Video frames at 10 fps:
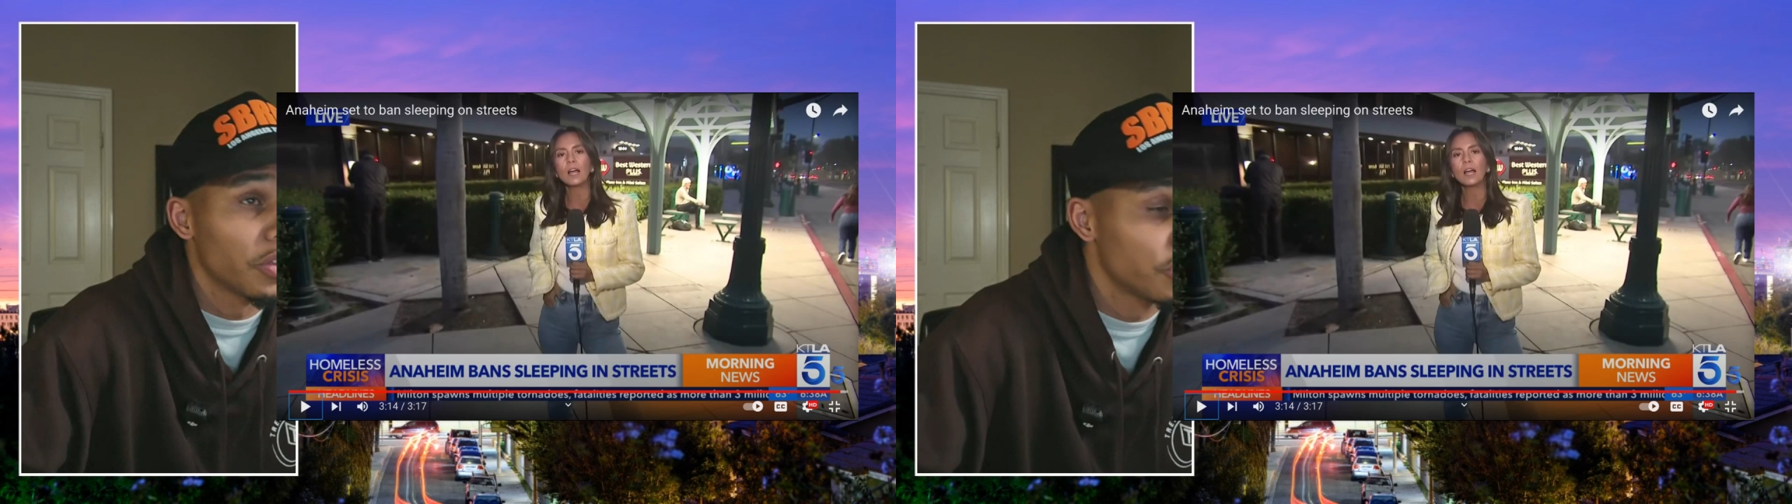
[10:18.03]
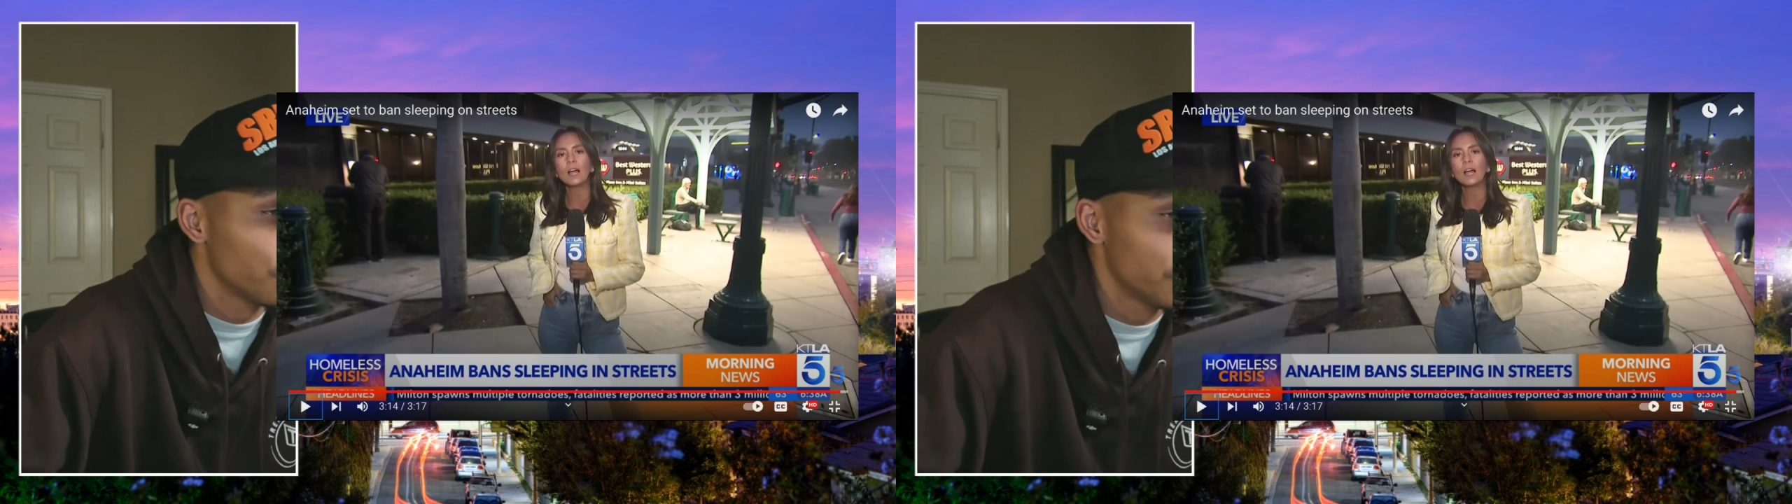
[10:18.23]

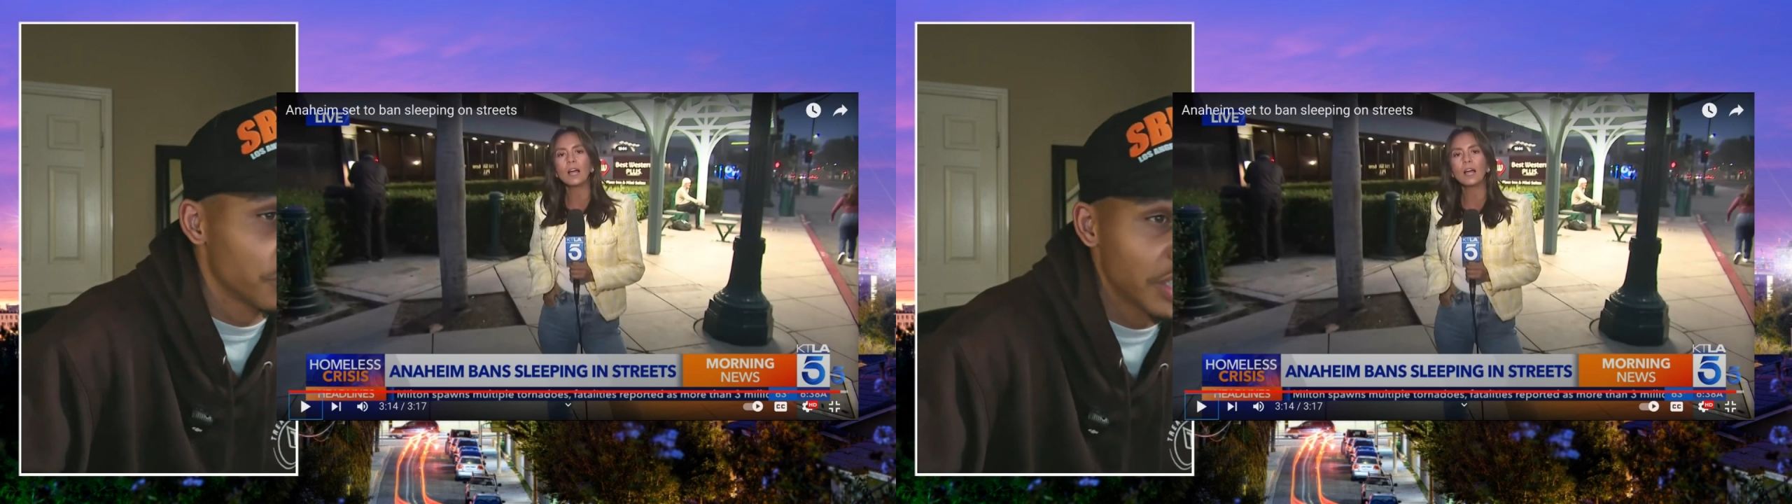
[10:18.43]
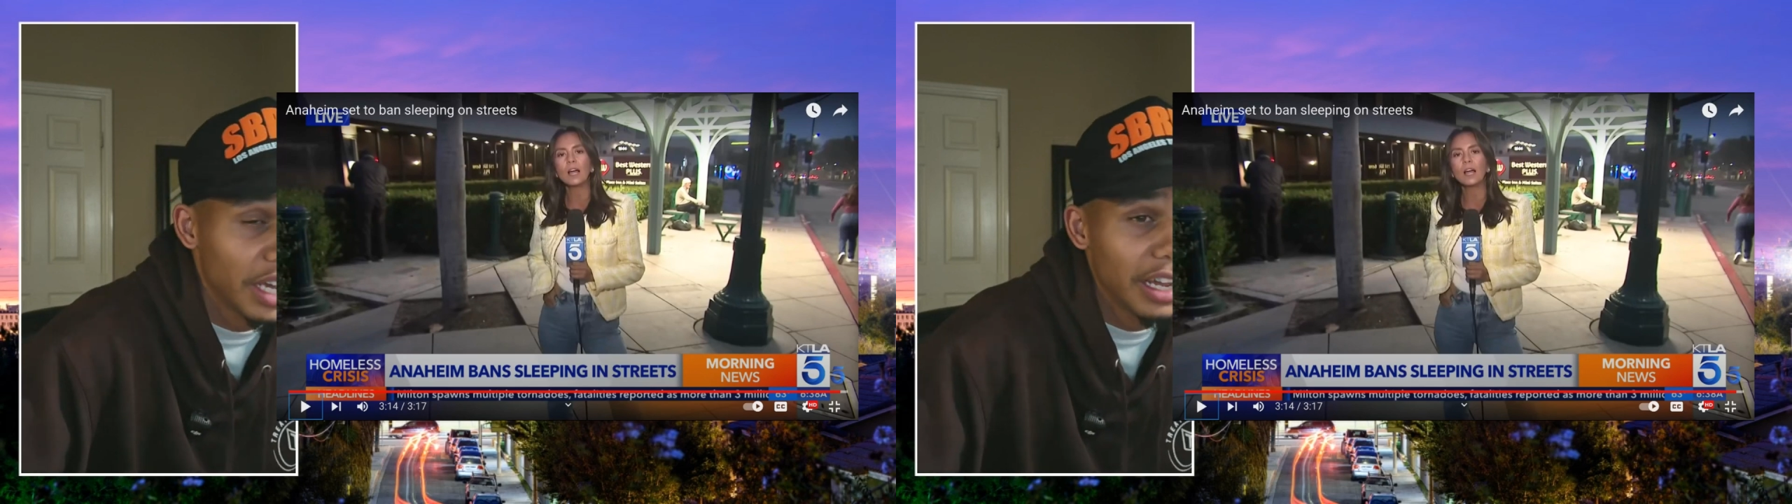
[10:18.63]
the streets are
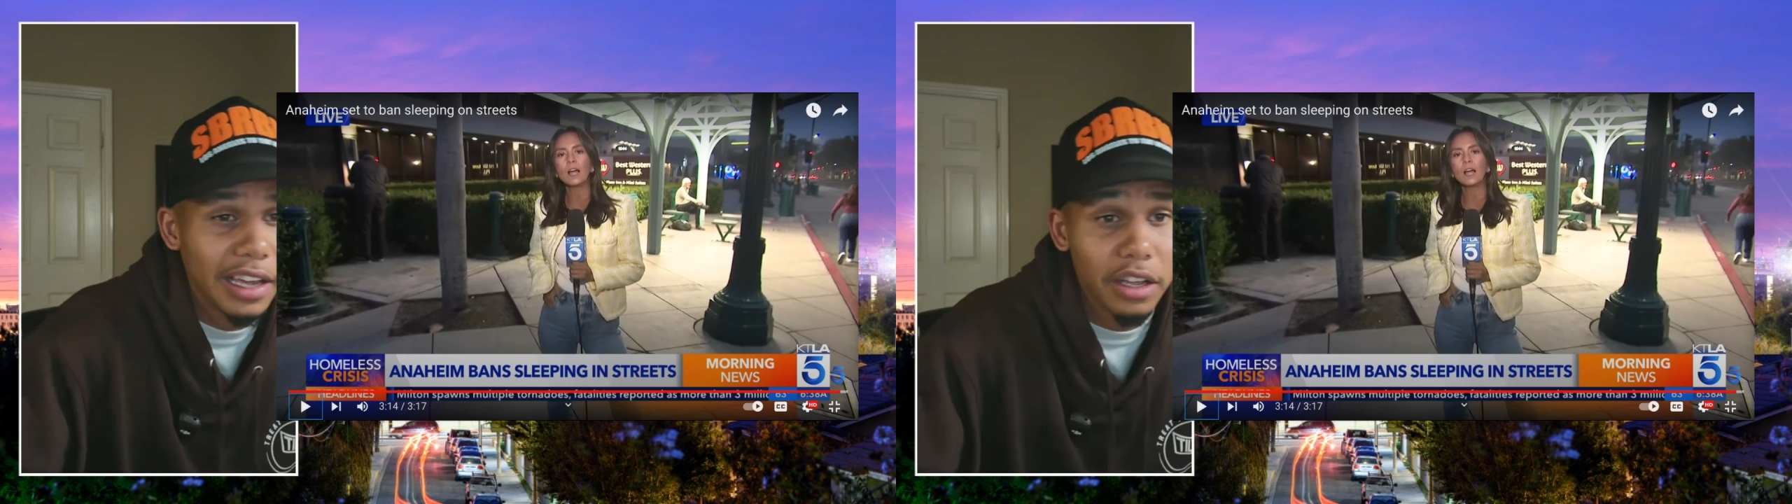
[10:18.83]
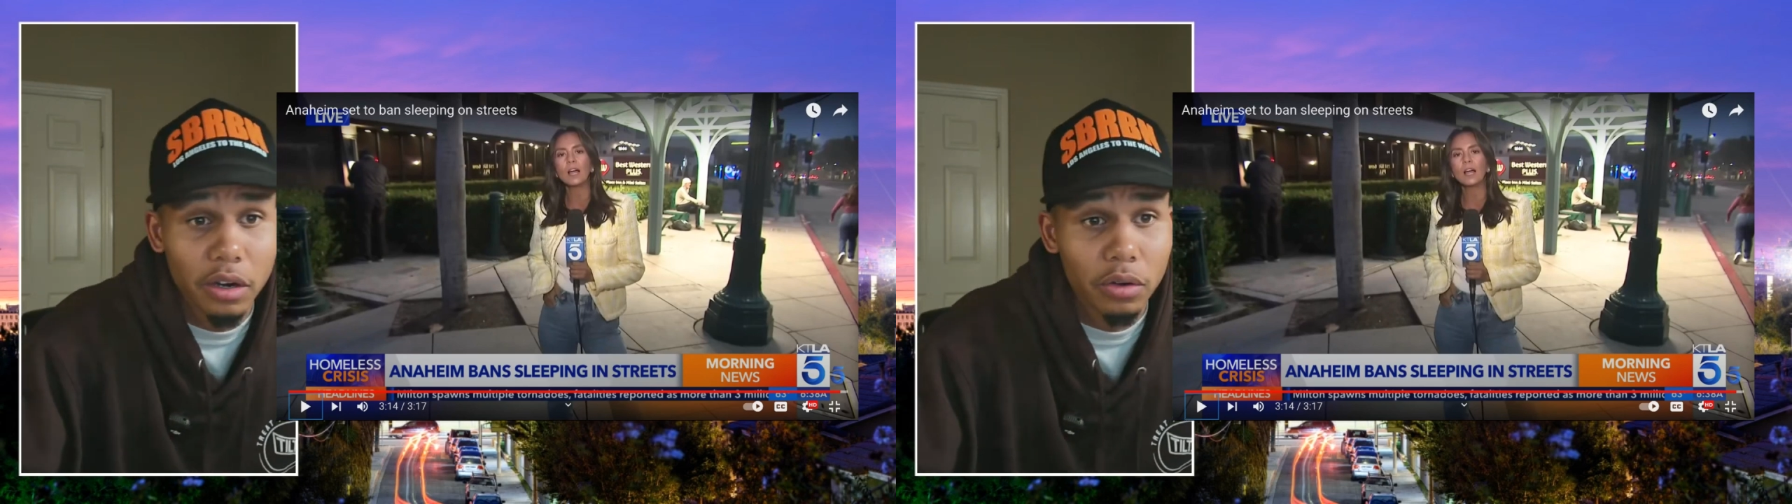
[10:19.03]
saying.
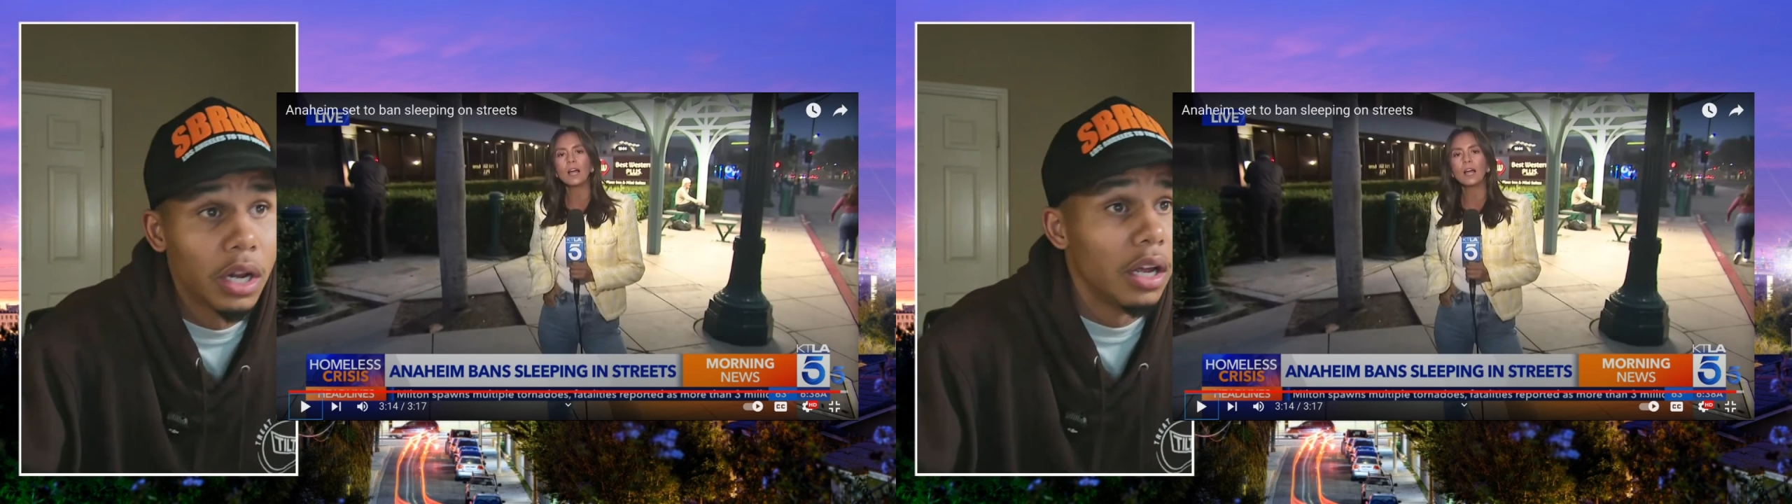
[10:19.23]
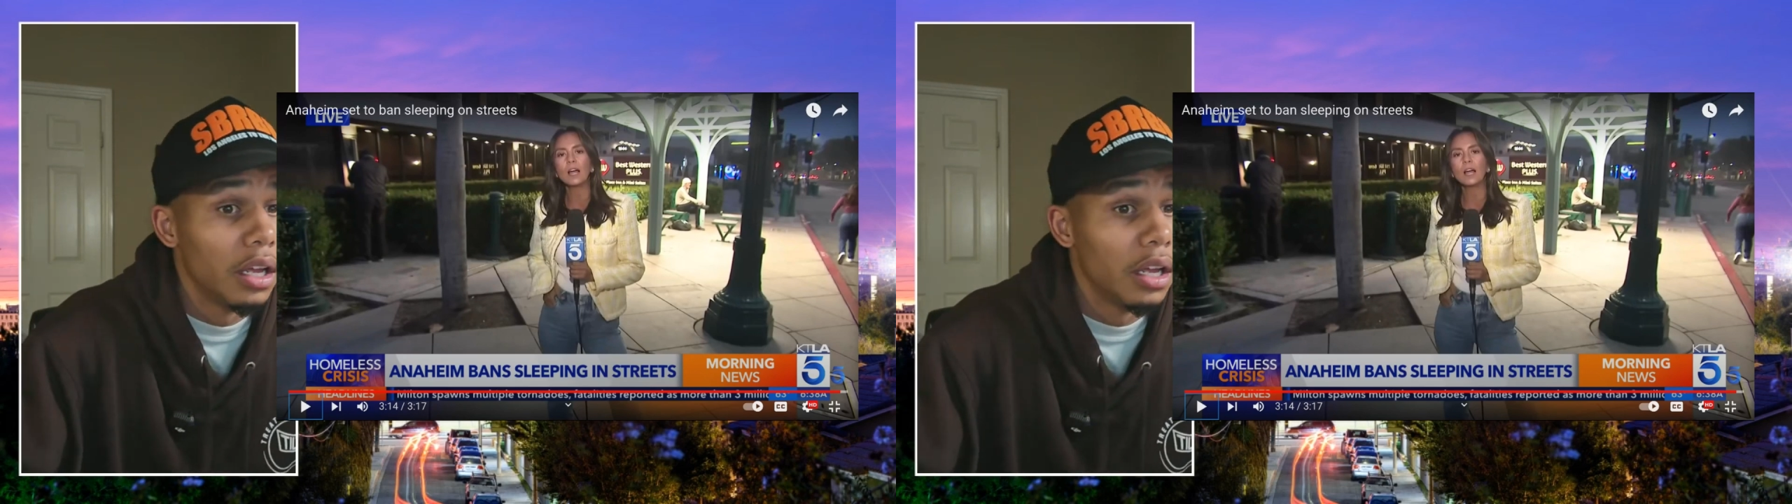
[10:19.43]
Like, yo,